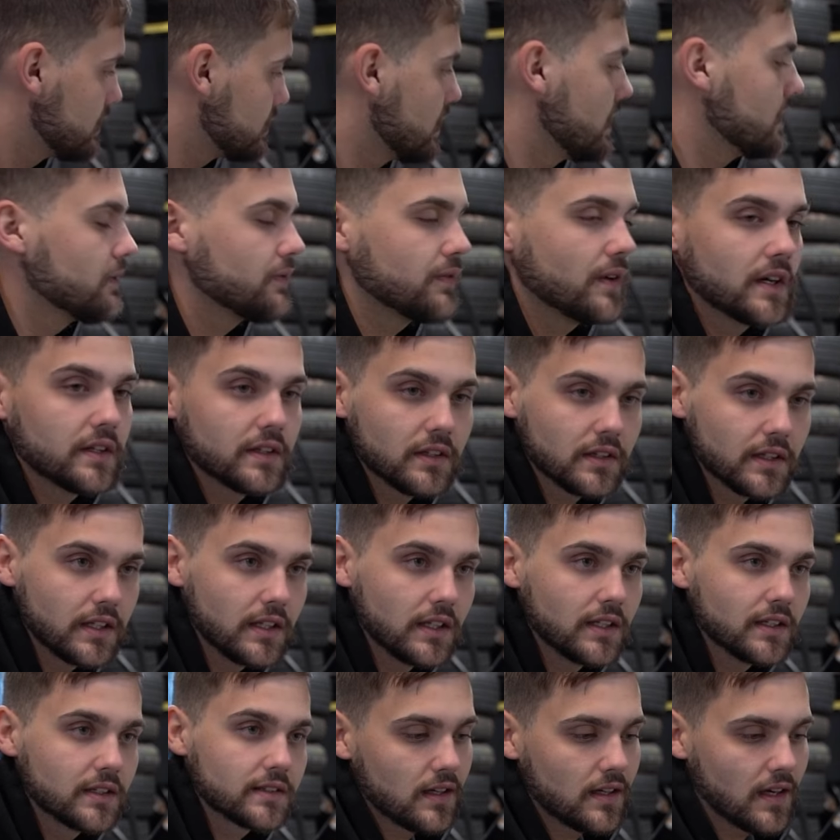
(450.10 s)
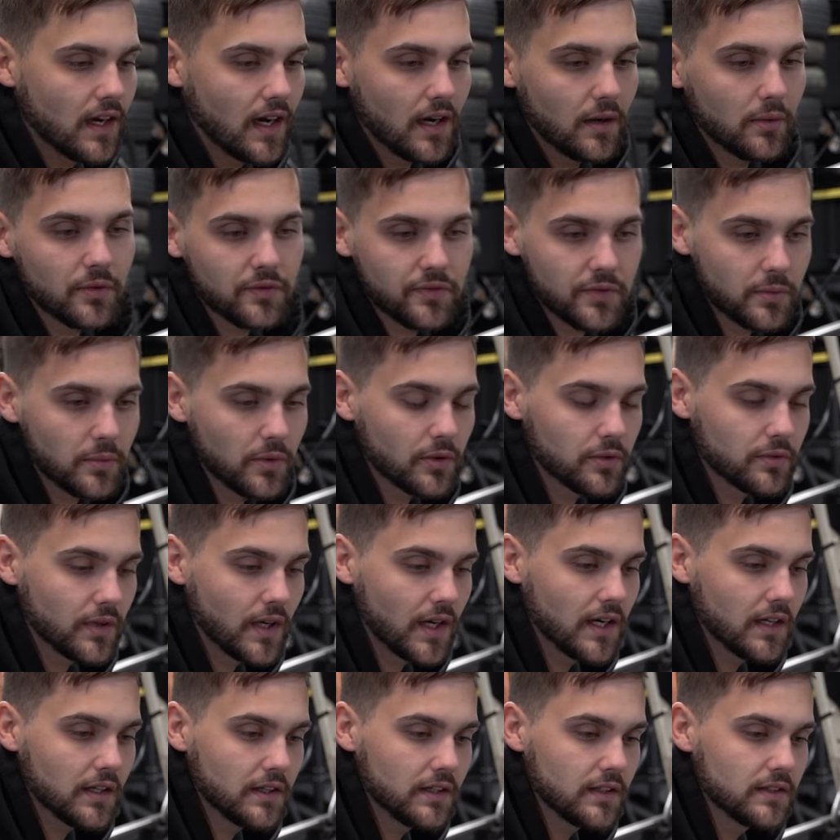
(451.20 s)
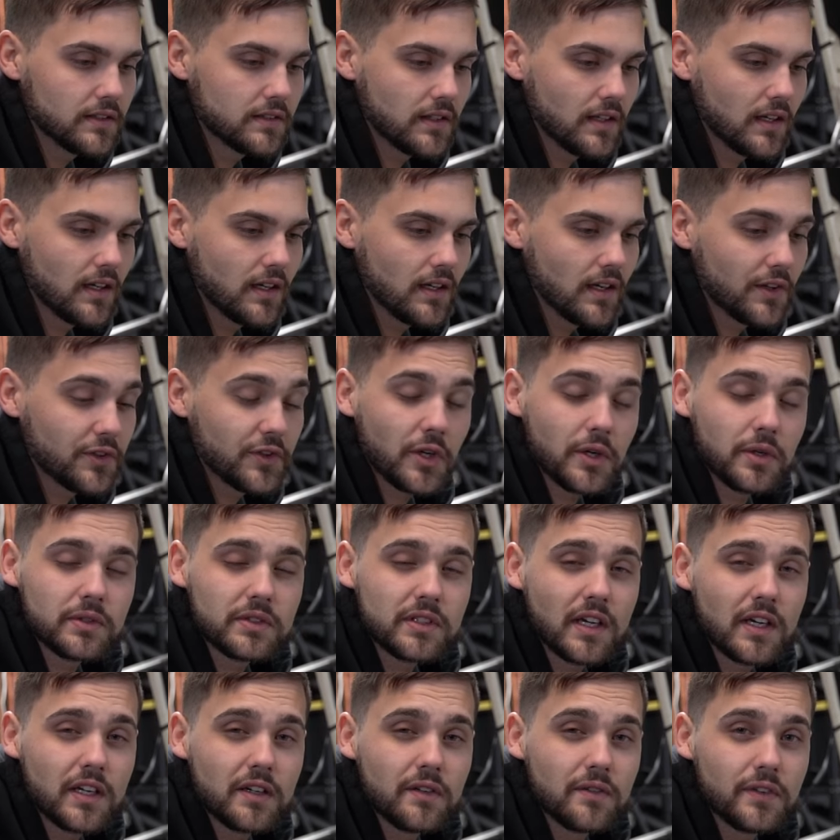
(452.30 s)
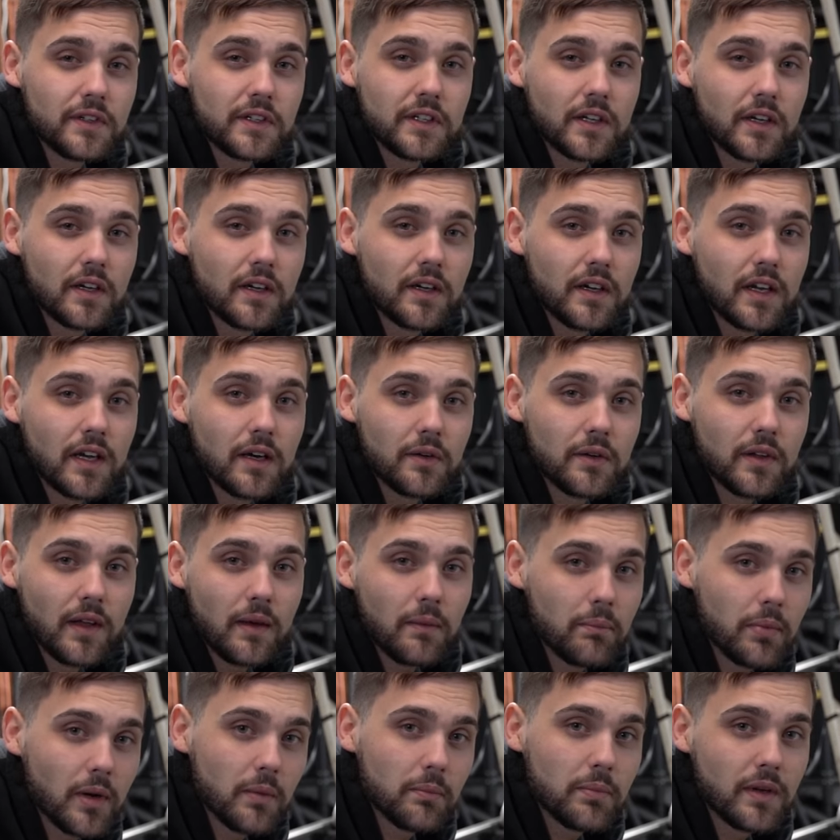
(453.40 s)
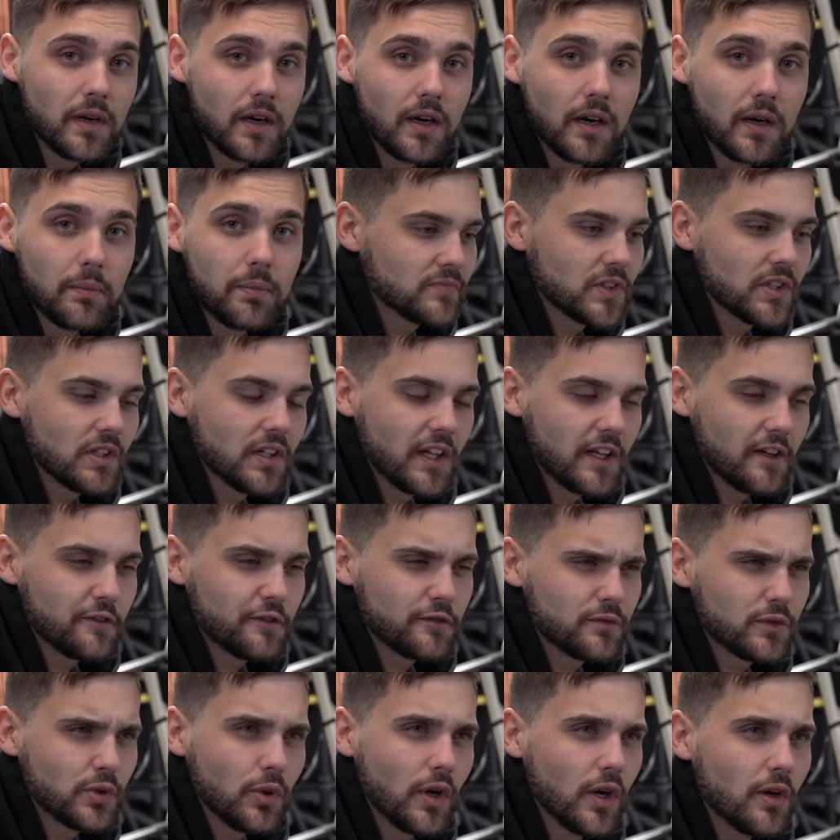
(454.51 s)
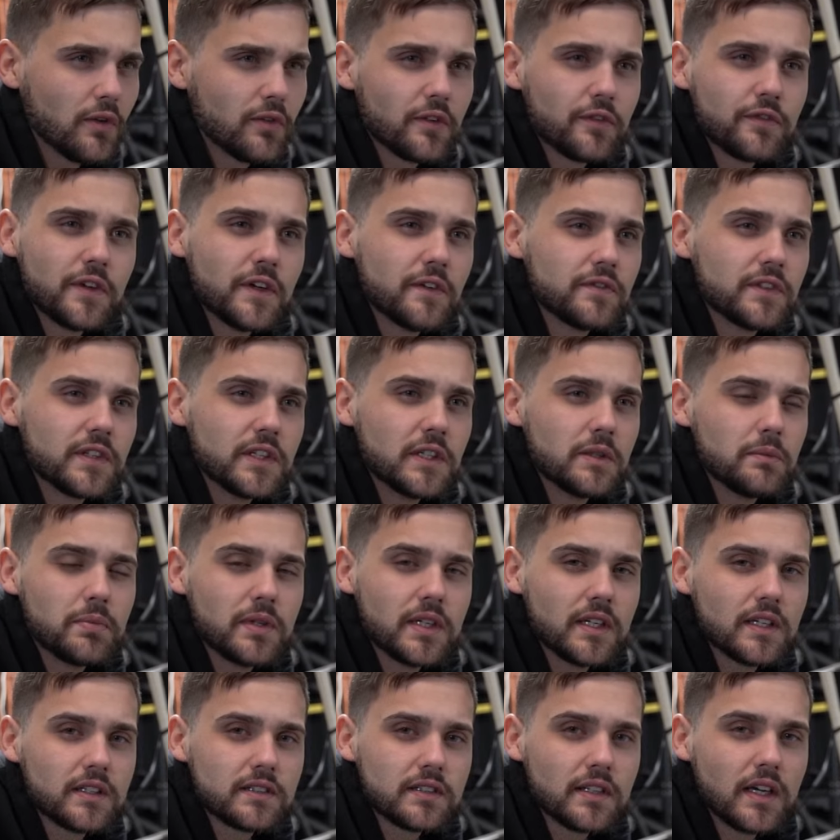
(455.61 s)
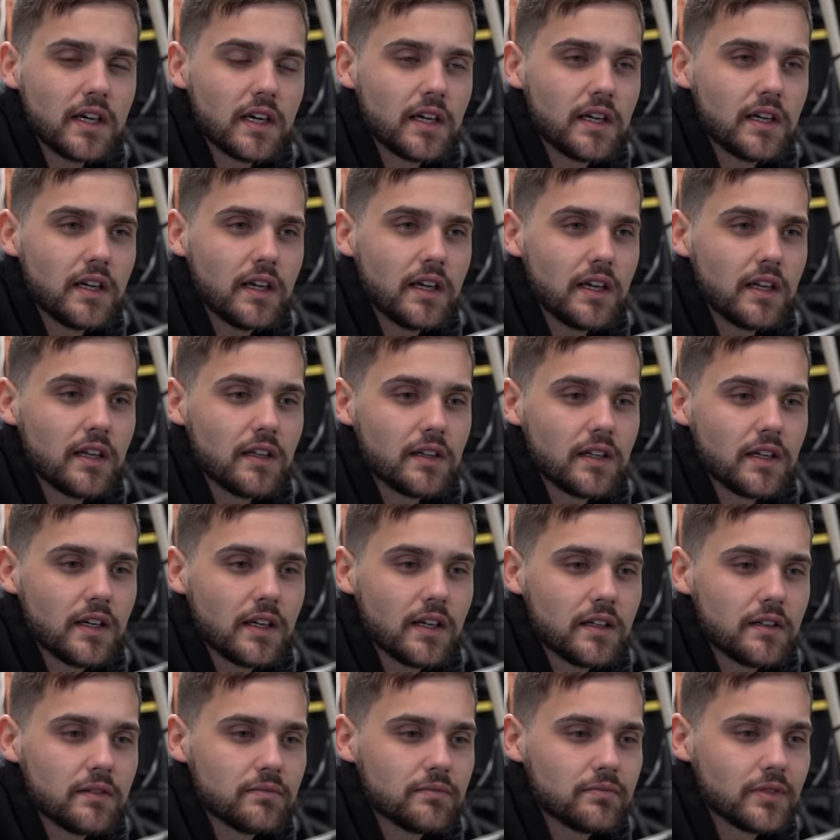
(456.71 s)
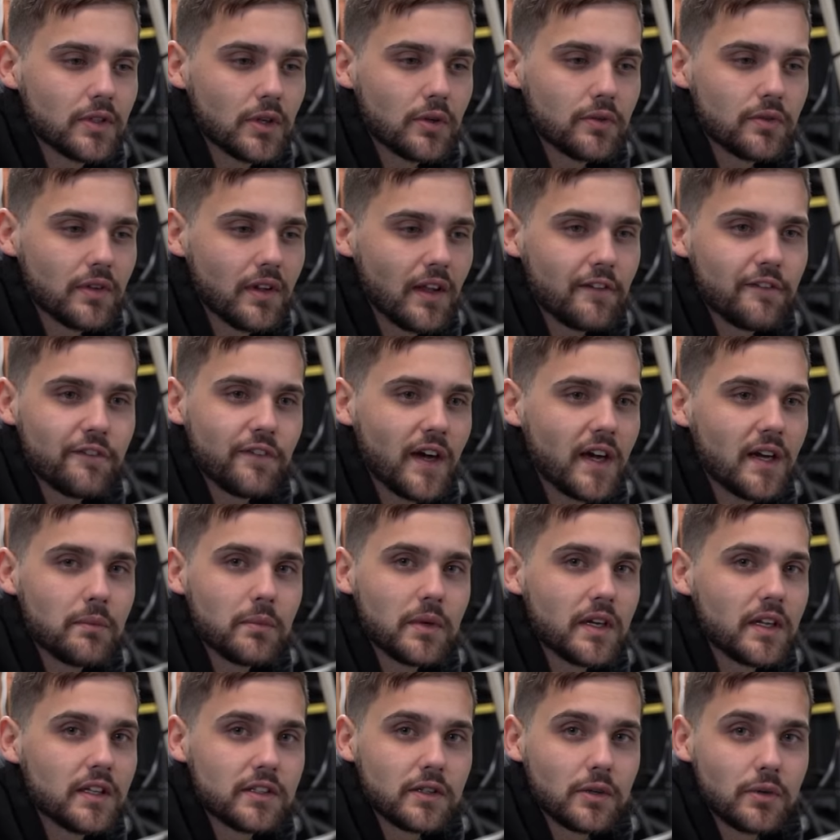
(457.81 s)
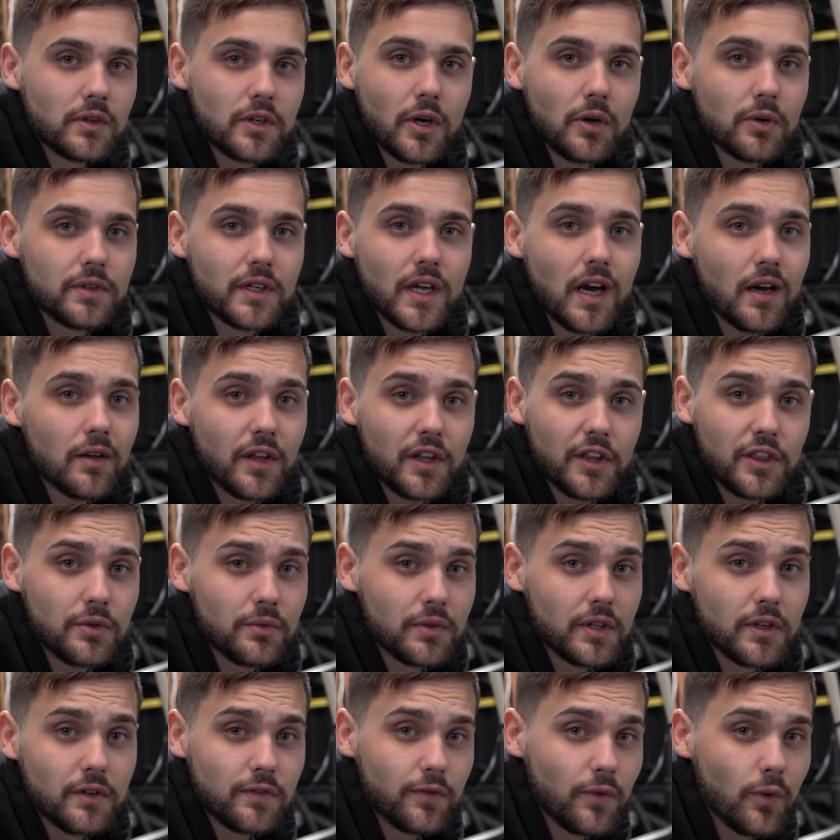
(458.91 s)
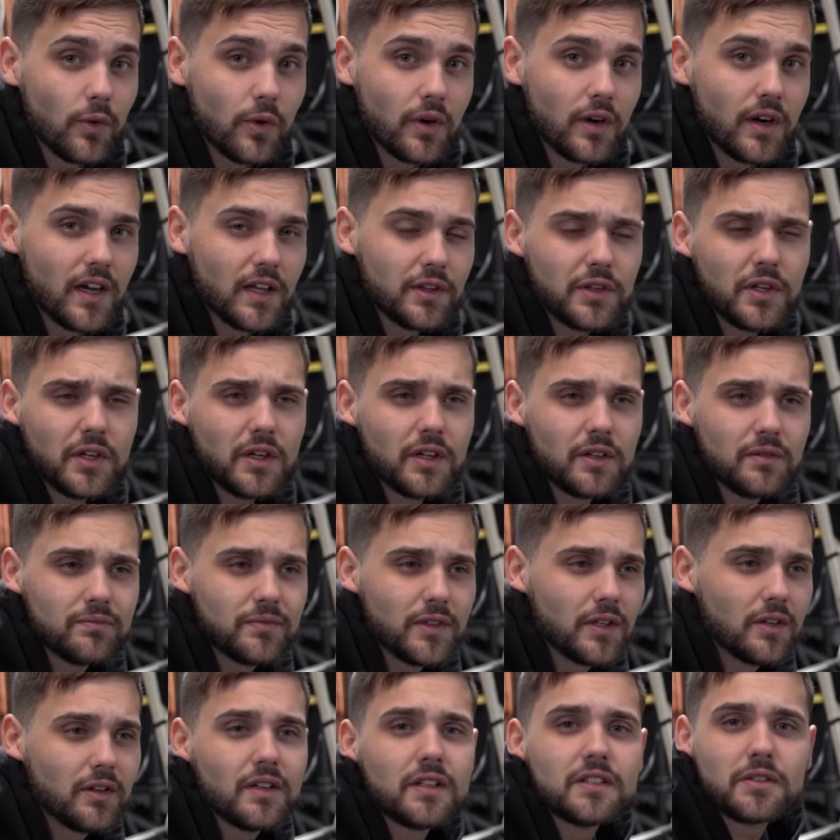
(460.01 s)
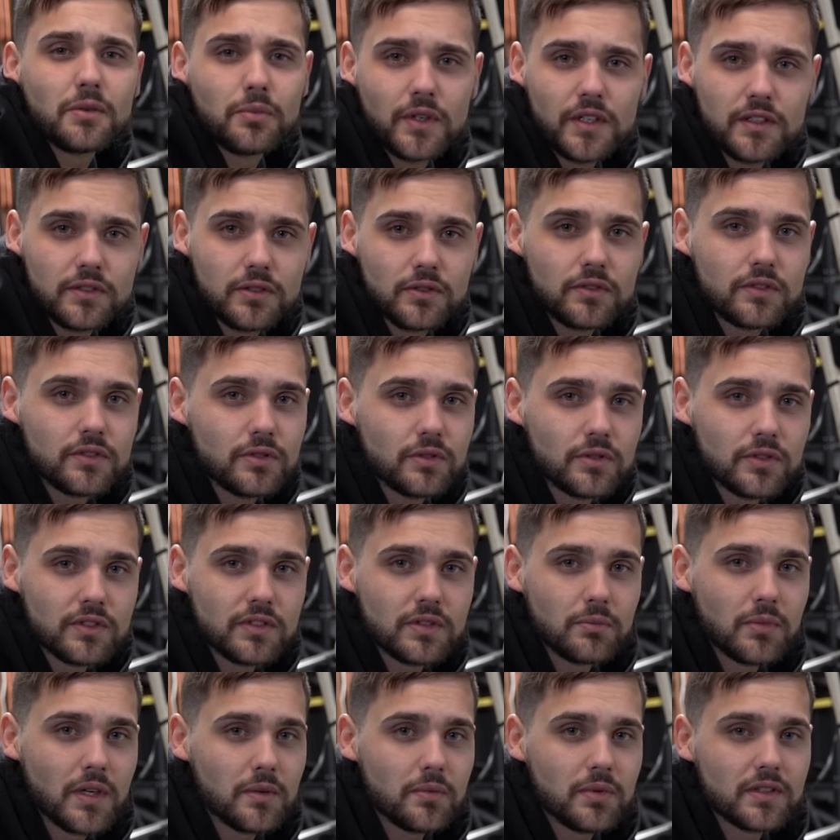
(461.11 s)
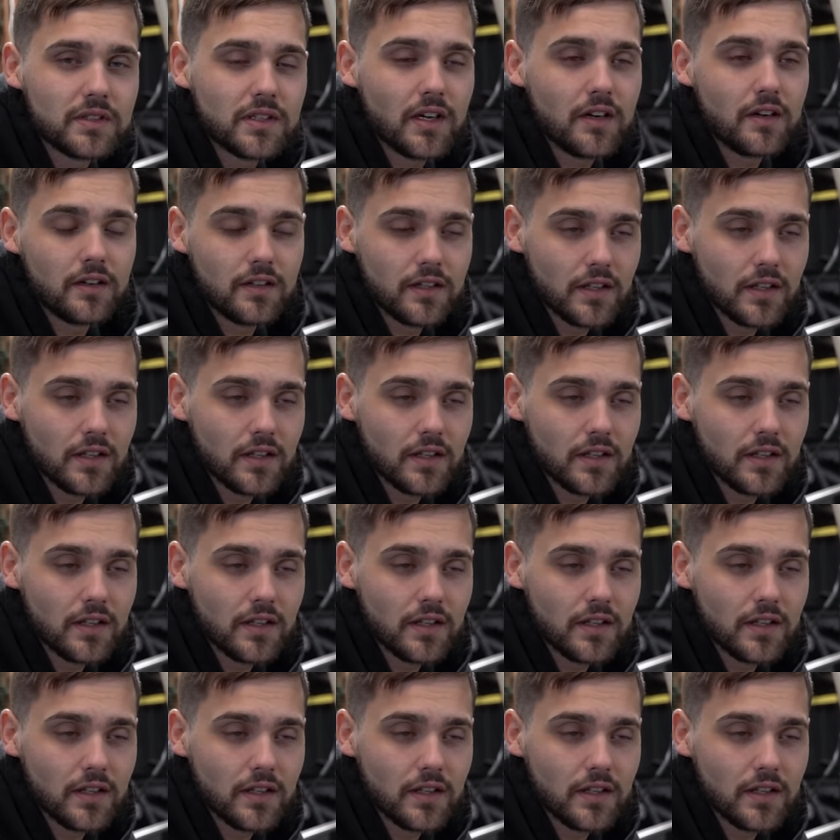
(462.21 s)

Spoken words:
trying to find the leaks. Got one from O'Reilly's and I thought it was kind of a dud. I would like pump it up to like 12 or 15 PSI, and then over like 5 minutes it would go down like 3 or 4, and I thought, you know, it's a rental tool, so maybe it's kind of